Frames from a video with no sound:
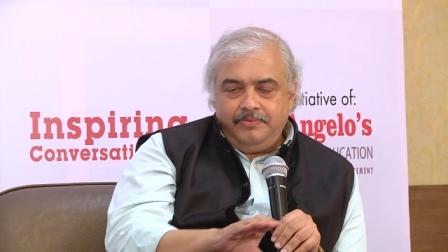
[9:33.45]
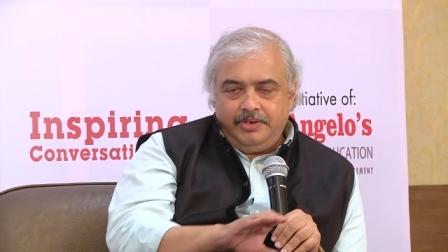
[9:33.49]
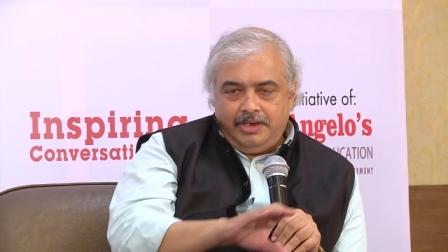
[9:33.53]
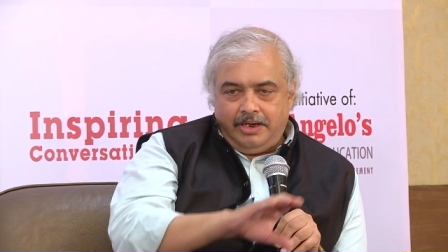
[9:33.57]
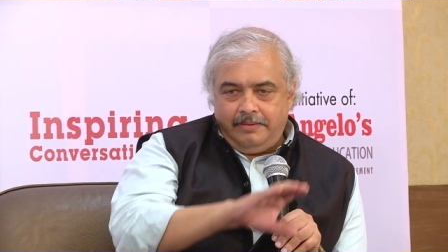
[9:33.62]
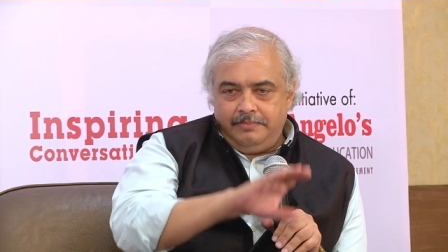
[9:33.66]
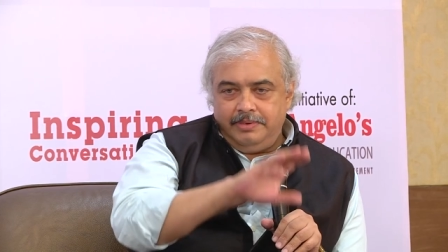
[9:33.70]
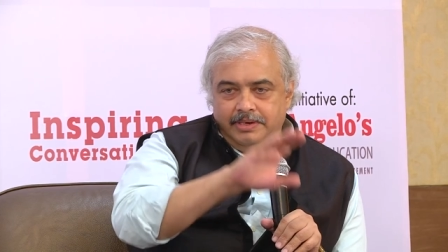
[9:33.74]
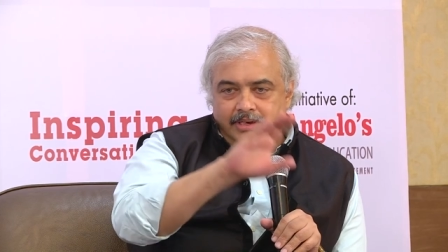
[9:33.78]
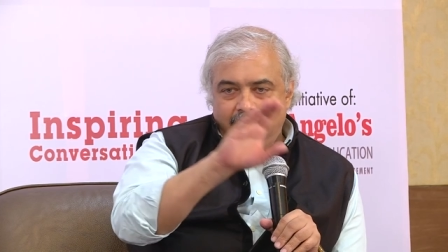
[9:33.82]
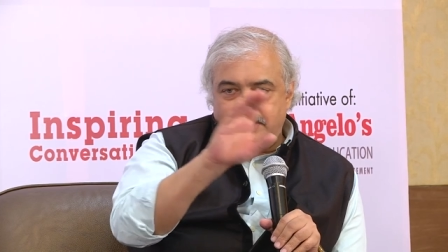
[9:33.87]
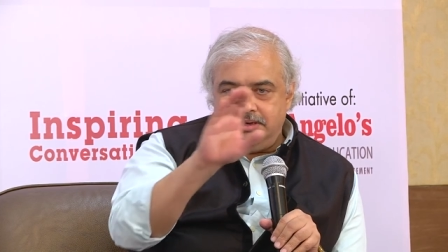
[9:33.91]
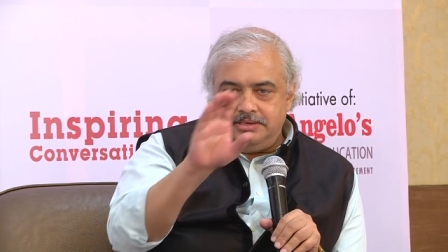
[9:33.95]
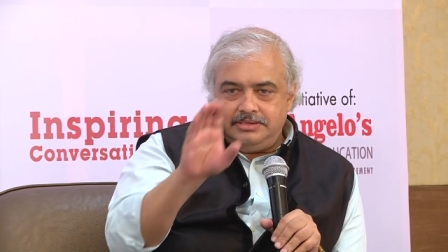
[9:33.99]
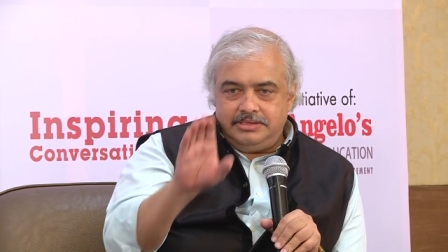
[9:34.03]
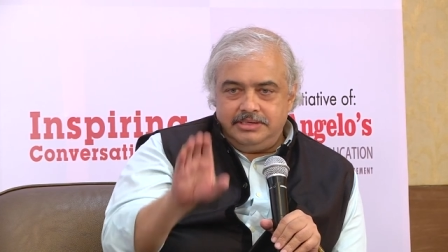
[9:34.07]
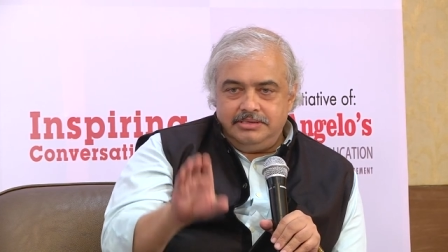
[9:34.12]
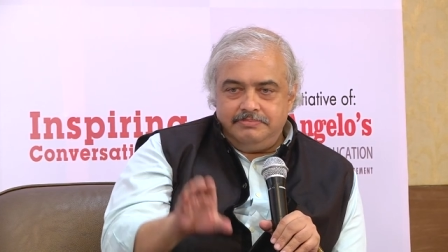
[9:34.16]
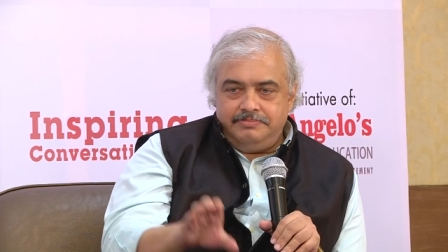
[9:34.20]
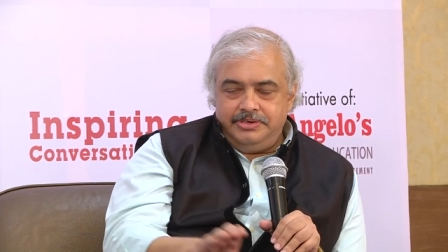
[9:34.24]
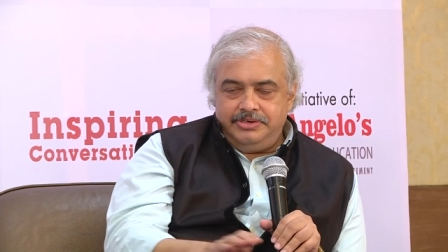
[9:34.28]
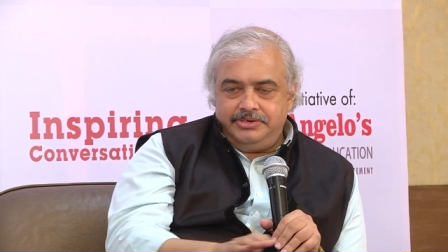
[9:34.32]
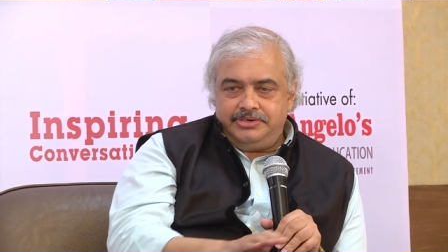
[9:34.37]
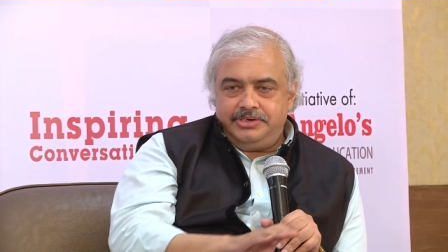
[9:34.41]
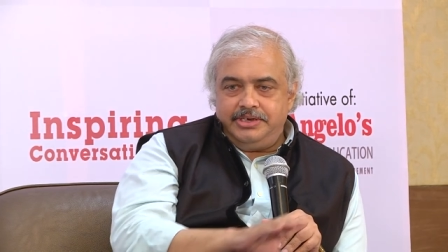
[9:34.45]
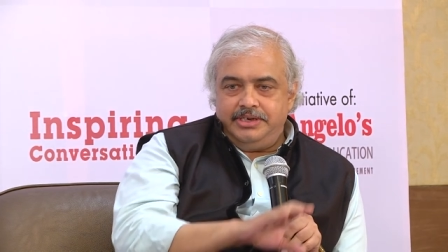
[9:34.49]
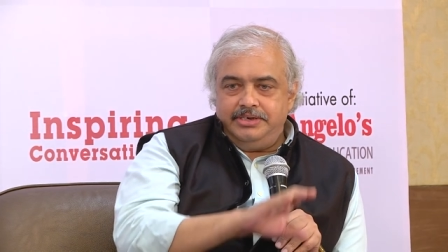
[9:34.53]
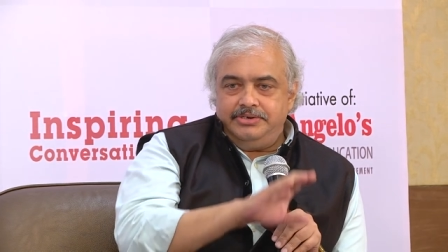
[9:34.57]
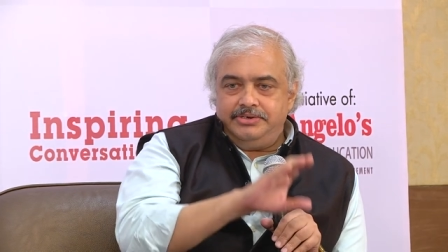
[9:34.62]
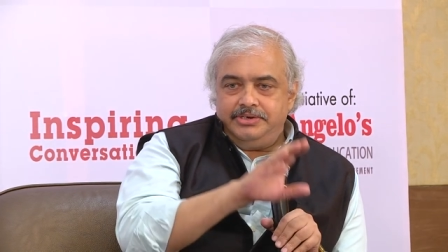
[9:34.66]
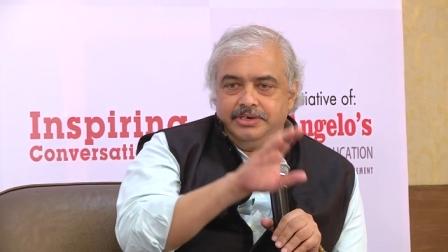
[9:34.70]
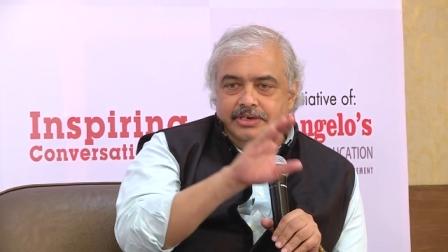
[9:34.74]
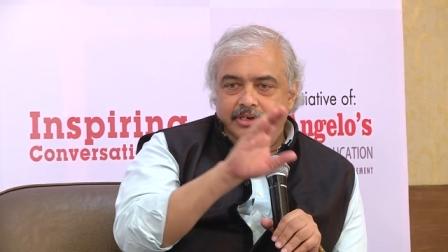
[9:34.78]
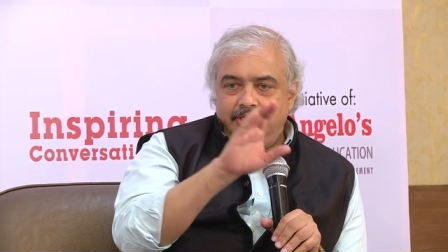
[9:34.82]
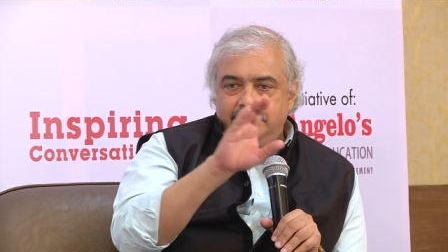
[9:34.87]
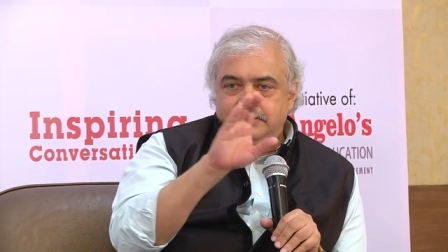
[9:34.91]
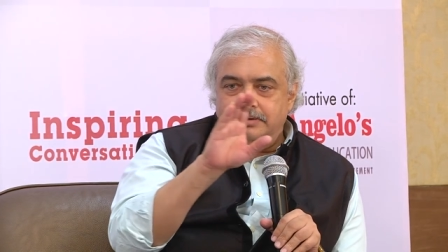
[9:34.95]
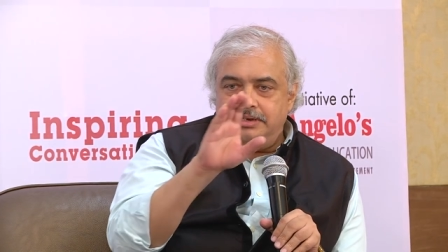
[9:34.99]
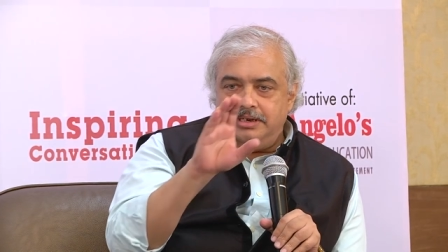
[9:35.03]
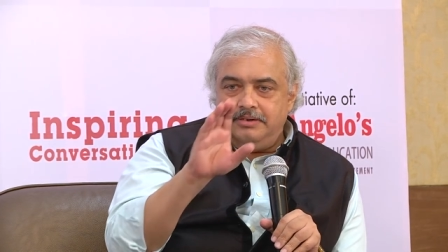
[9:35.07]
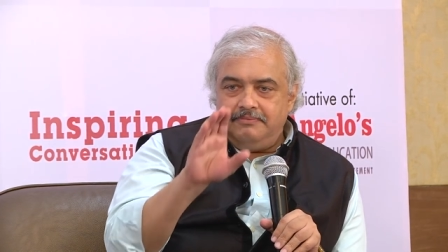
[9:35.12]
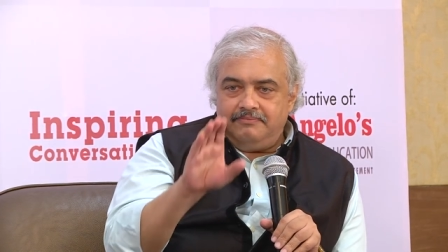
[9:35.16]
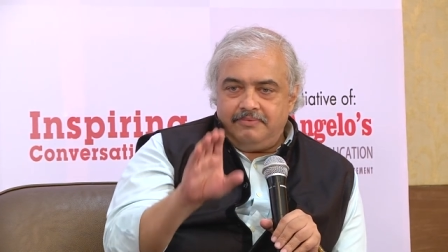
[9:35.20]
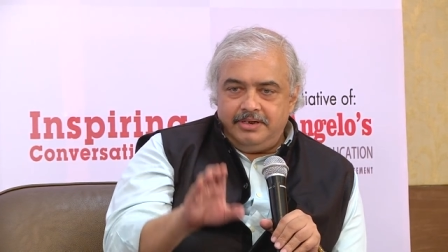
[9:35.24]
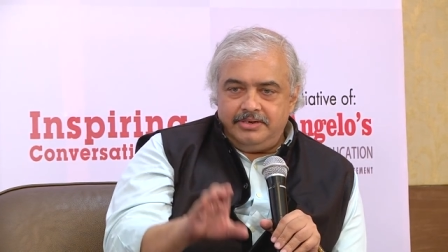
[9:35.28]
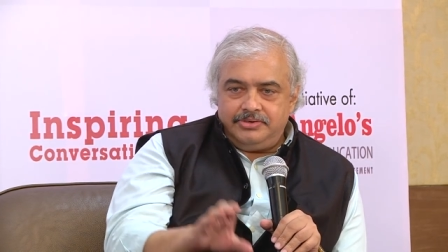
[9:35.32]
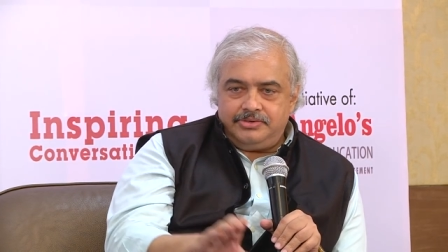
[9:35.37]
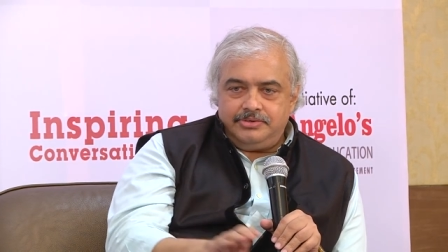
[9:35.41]
I mean, currency has been changing, the
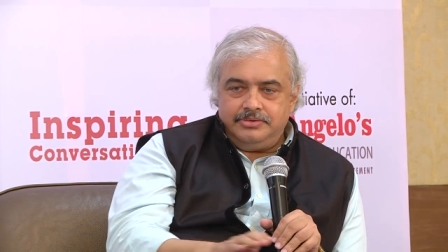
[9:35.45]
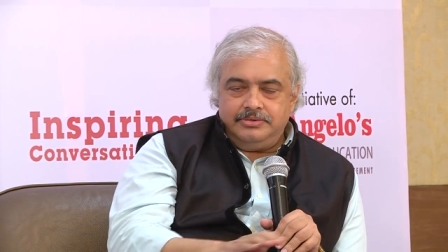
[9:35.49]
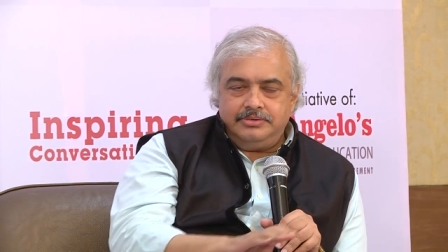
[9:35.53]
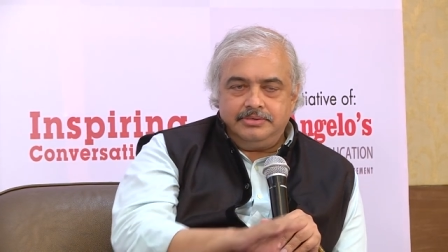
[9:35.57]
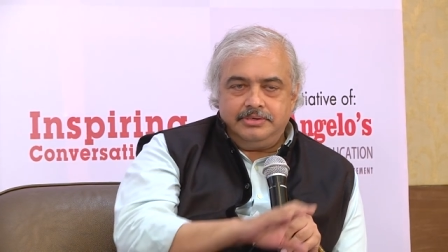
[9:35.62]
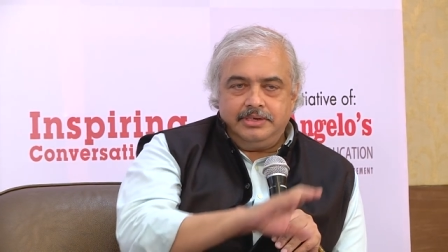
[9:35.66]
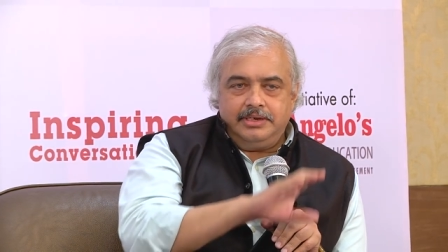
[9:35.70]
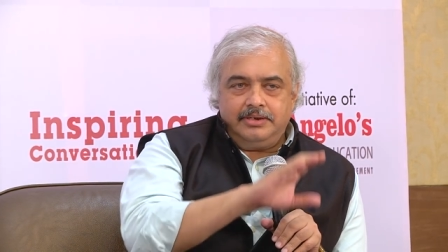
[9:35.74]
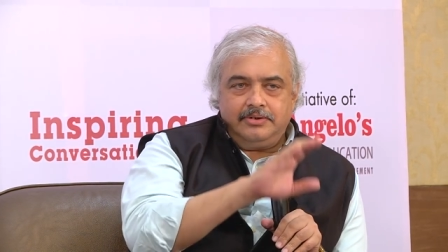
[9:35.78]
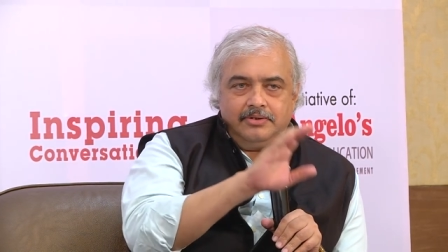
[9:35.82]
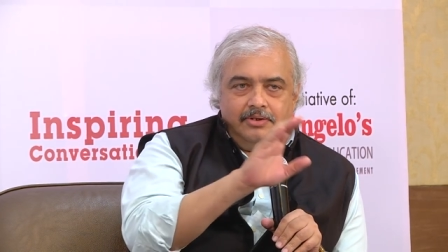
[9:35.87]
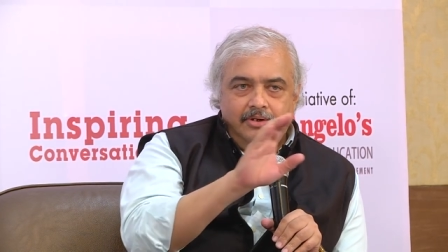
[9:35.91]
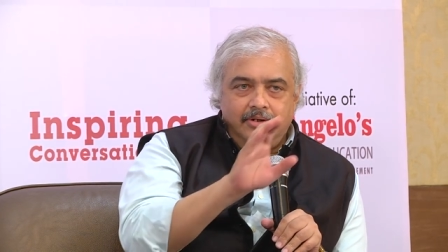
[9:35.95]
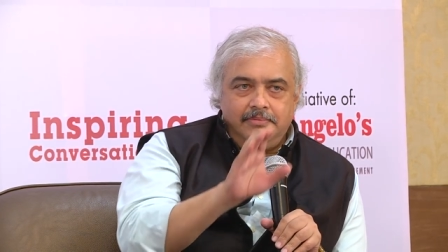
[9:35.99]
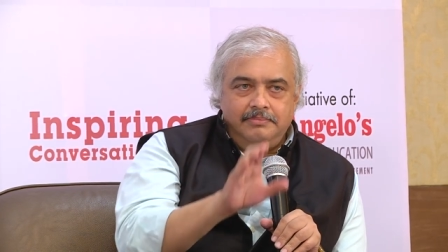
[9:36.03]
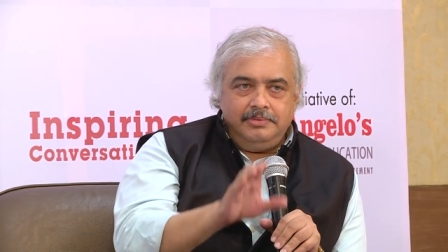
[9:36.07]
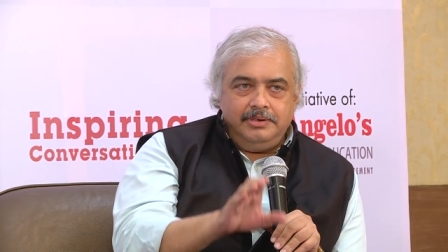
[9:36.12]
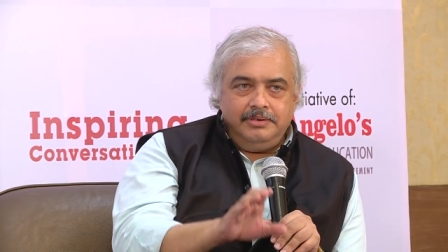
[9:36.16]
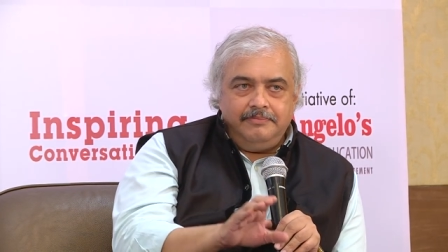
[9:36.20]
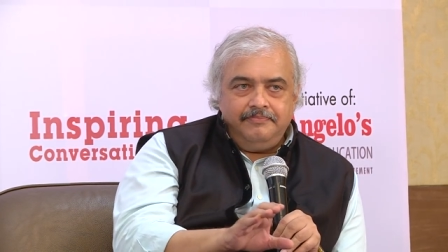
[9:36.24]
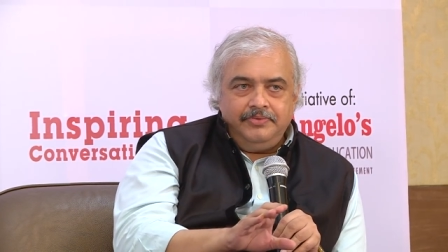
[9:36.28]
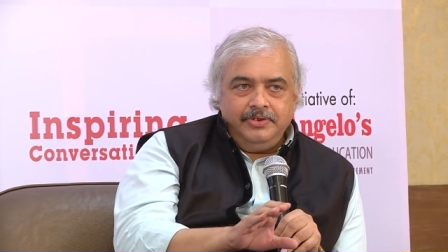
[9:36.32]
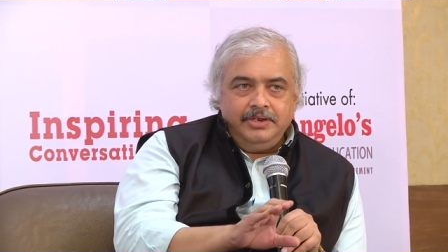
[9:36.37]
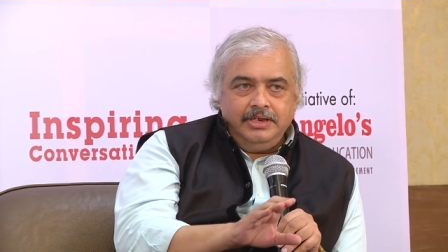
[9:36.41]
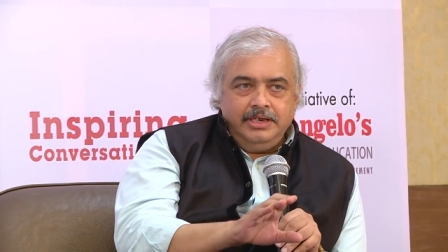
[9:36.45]
inflation, the economy,